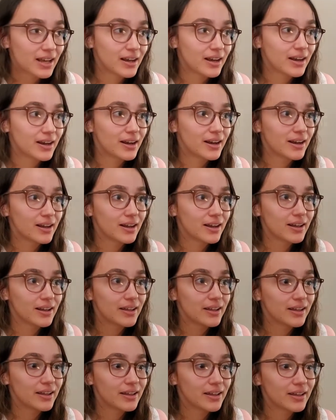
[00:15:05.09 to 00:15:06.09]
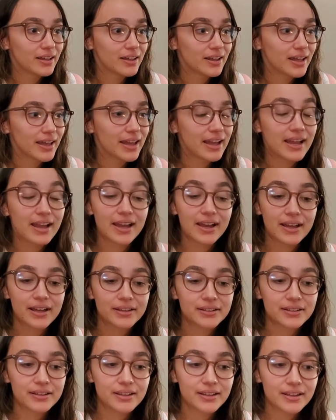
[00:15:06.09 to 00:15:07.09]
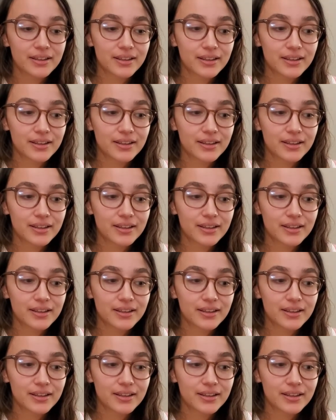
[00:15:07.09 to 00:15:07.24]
And